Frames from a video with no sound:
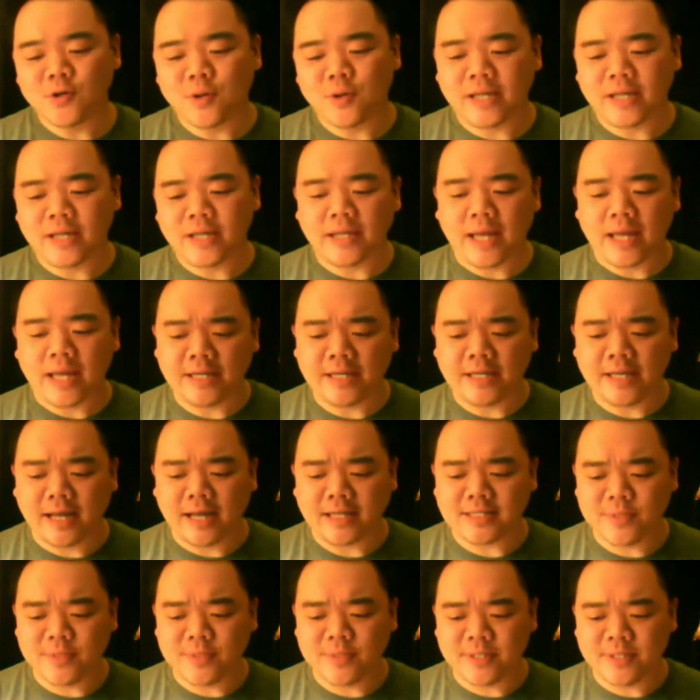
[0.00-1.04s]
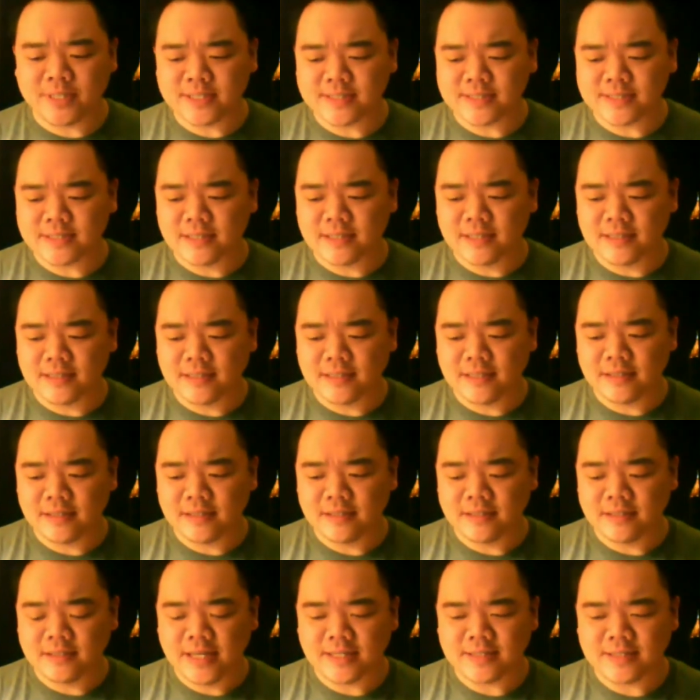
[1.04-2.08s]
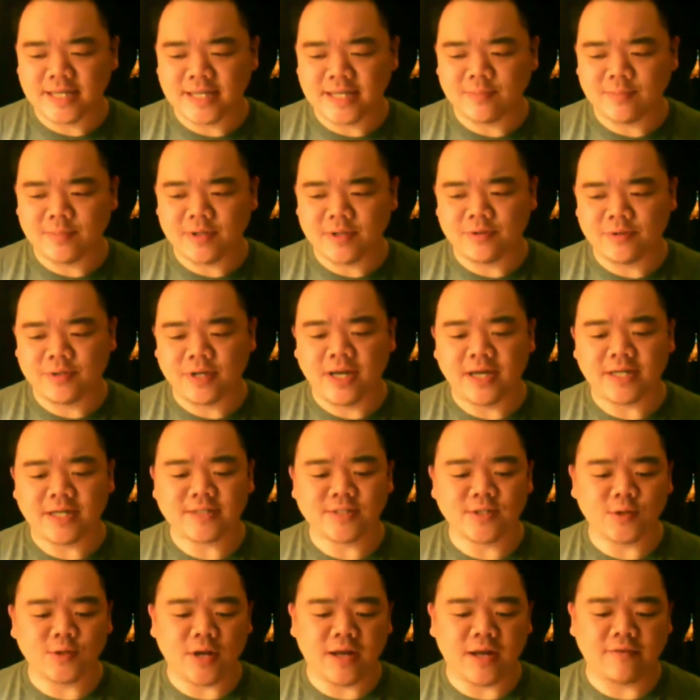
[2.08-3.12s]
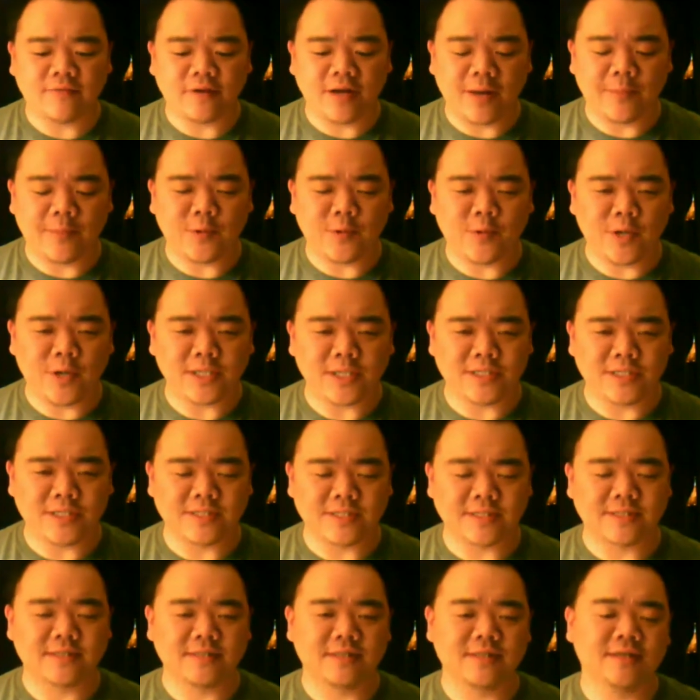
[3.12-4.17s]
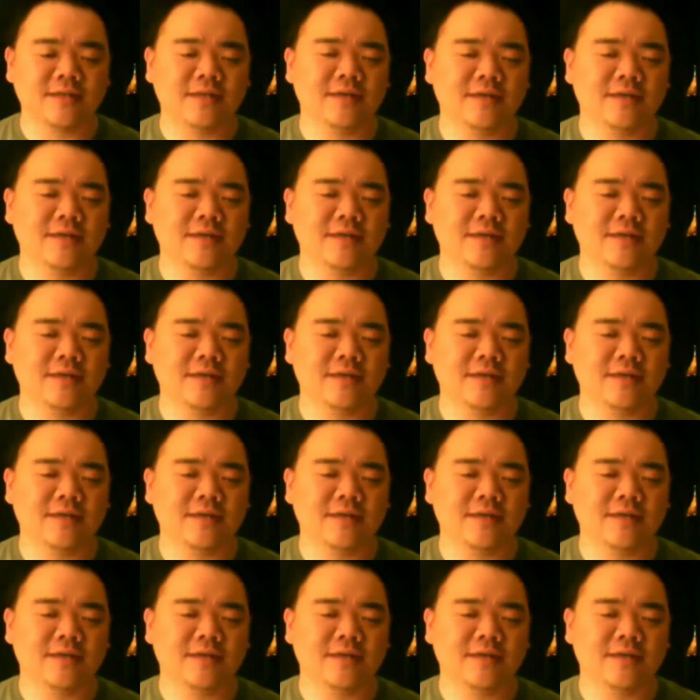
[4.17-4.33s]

he got some minutes in the Nets game the other night. So I have a couple questions